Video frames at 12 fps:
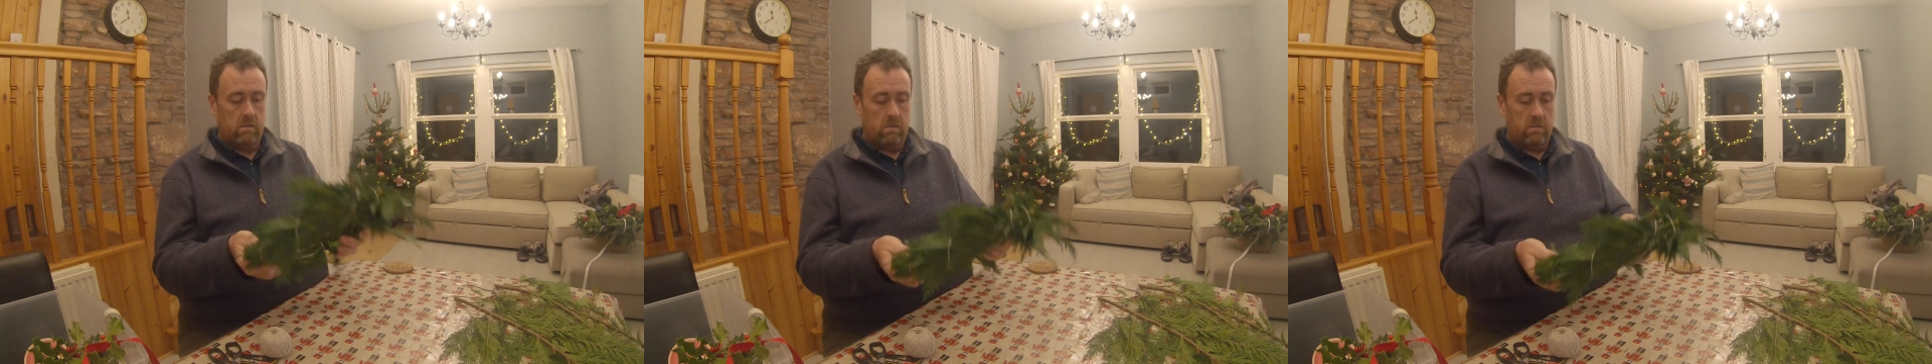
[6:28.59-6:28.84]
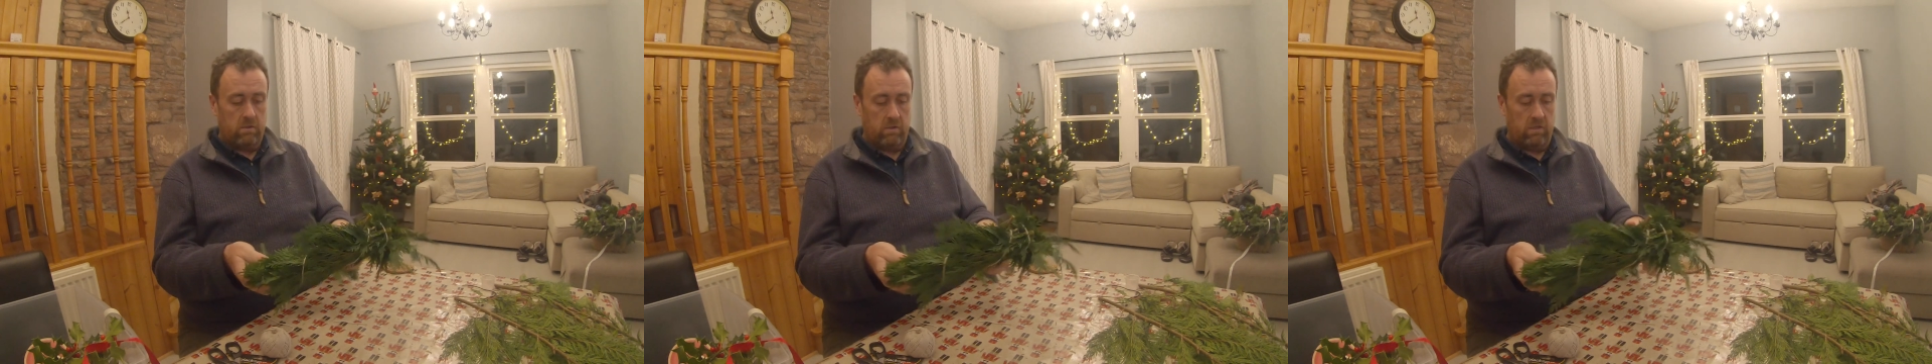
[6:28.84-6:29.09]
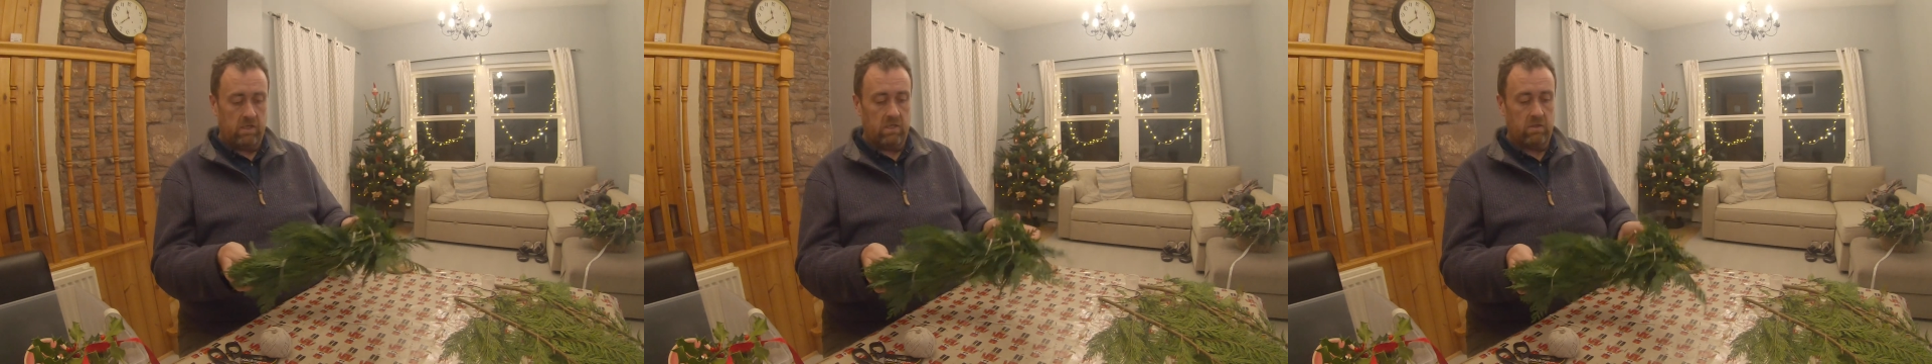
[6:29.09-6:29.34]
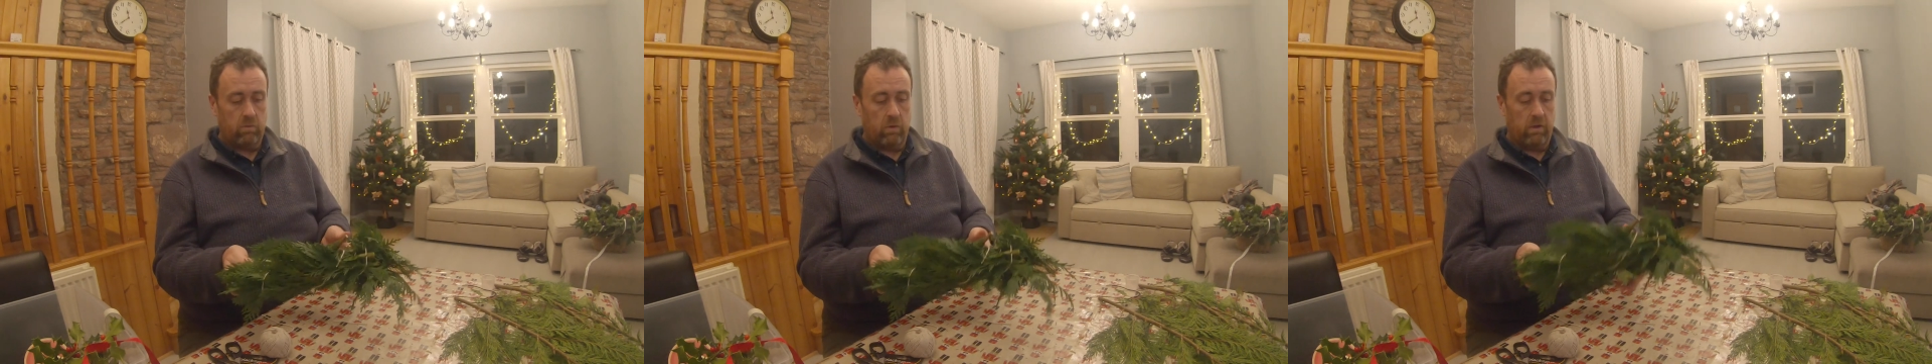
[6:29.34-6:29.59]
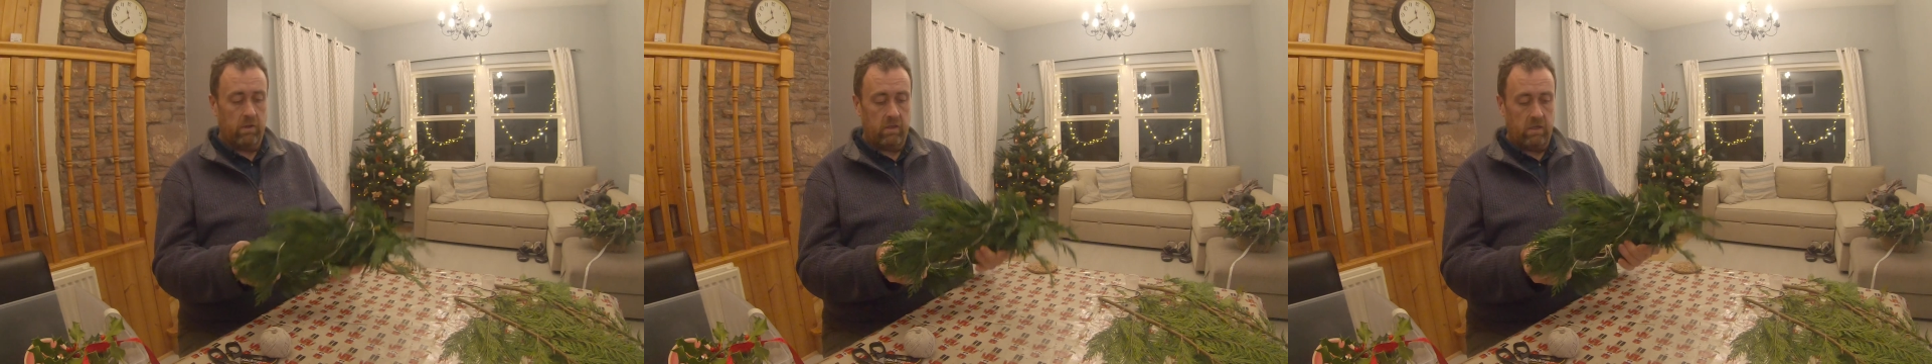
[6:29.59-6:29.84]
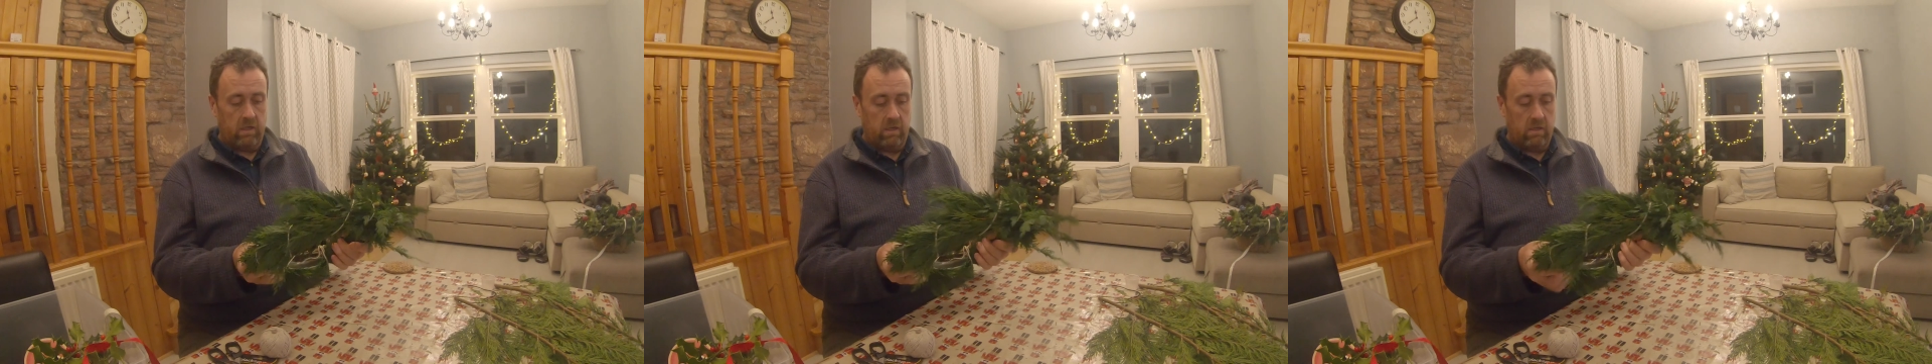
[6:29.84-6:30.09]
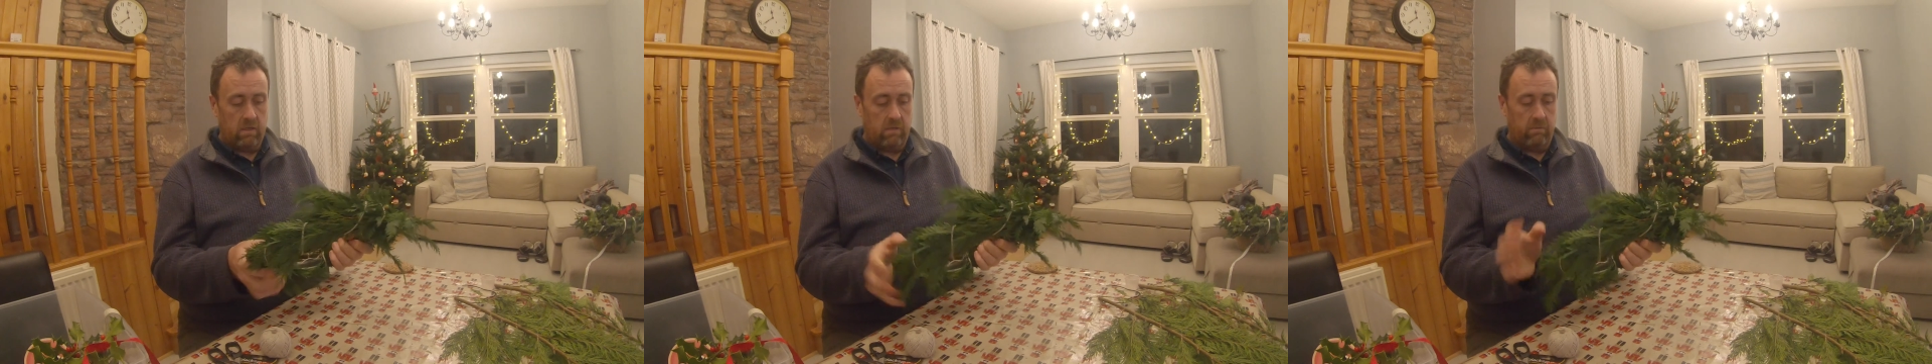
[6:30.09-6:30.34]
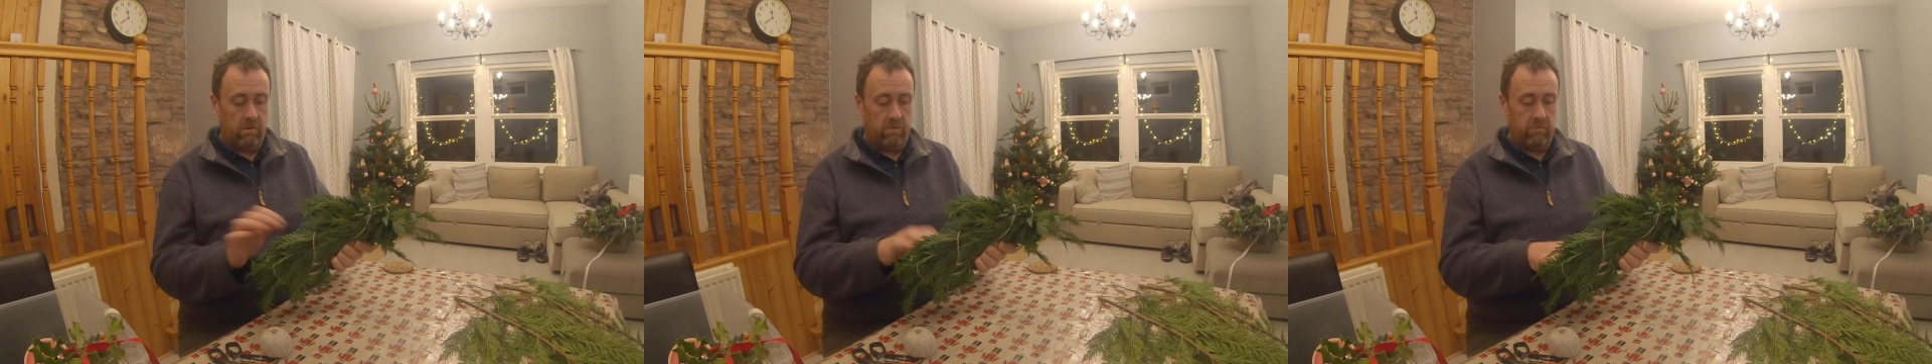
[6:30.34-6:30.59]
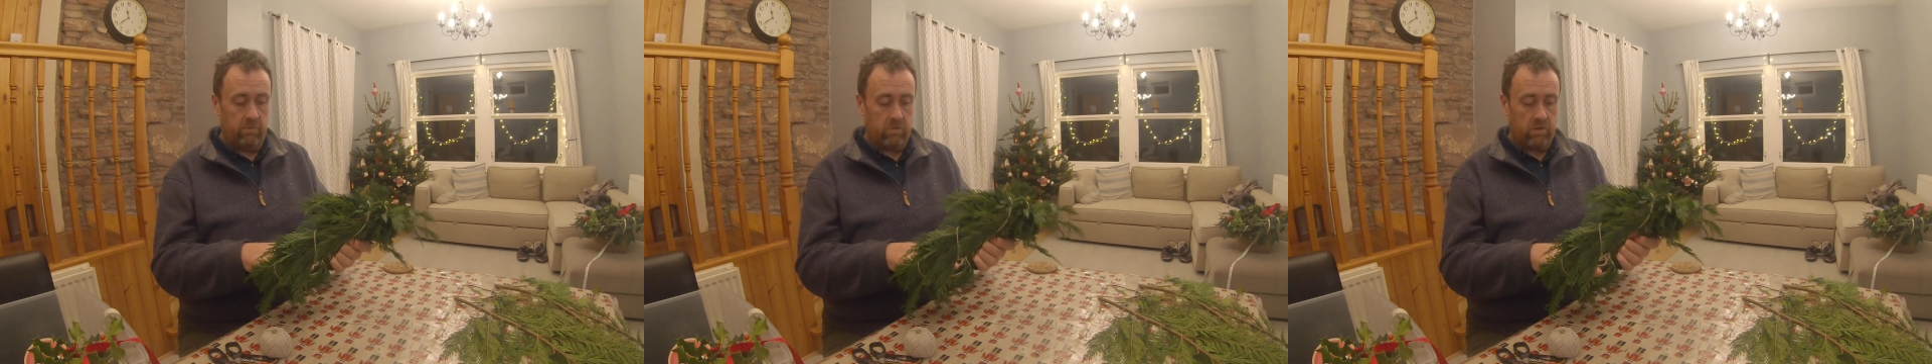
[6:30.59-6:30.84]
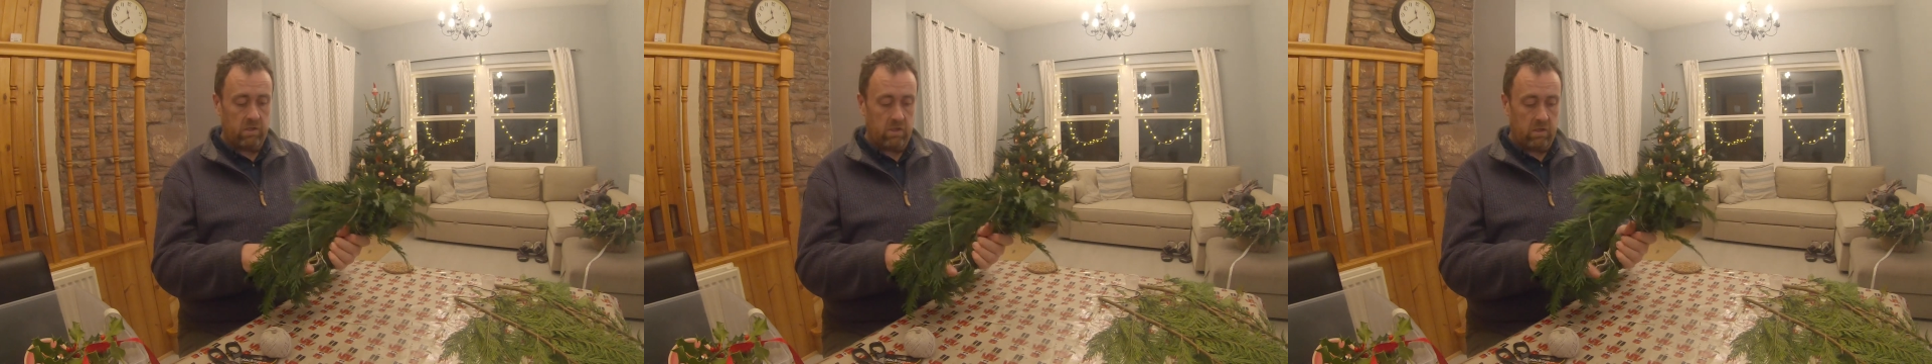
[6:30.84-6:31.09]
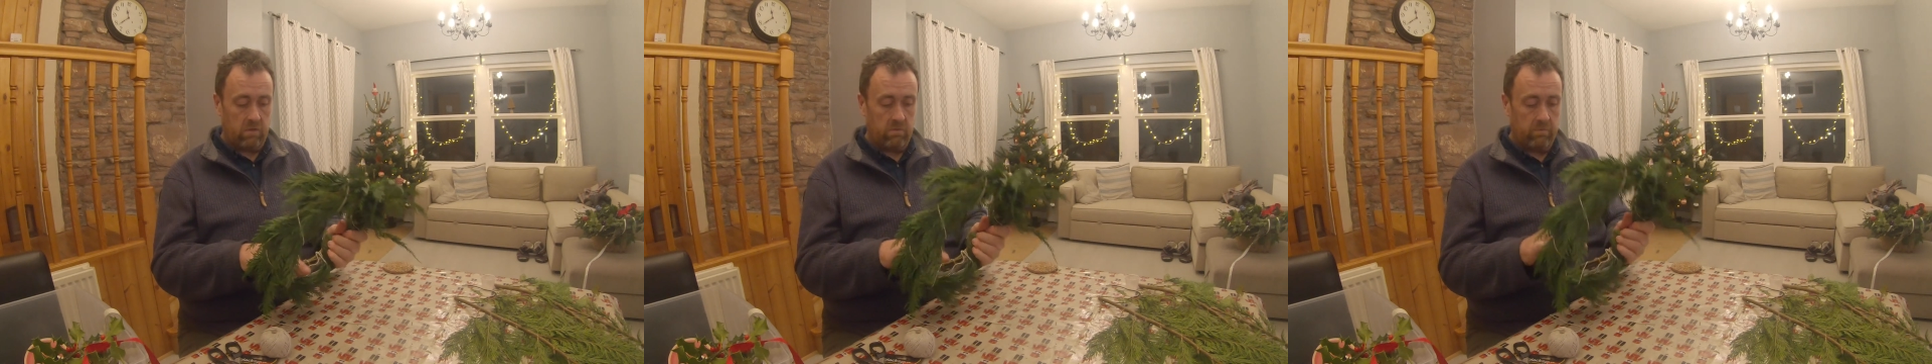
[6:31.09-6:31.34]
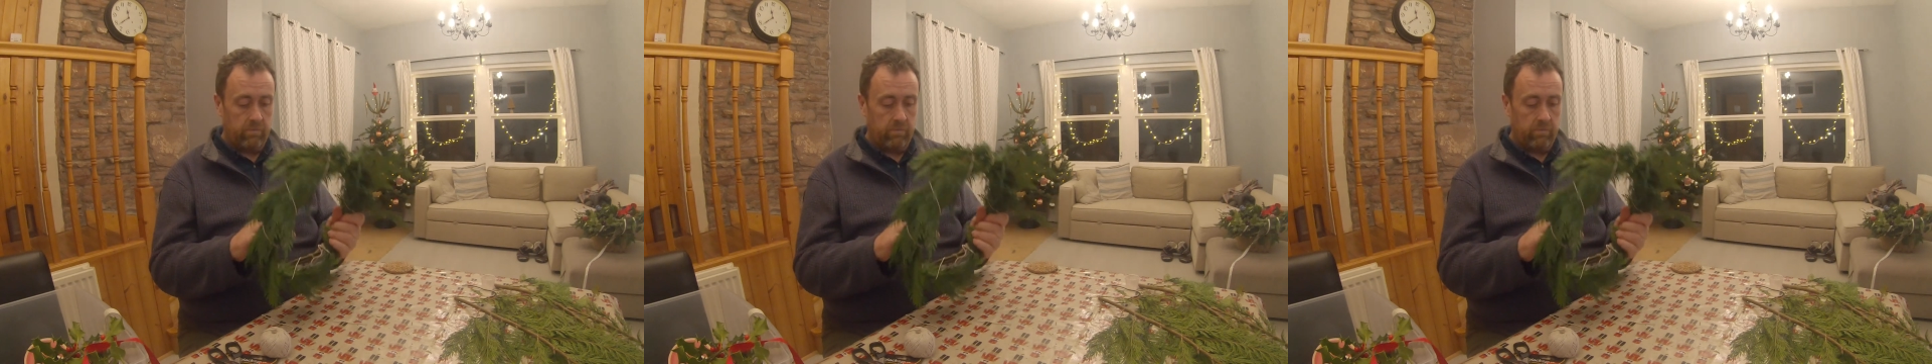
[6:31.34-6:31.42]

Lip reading: So this is where the bird food is going to go.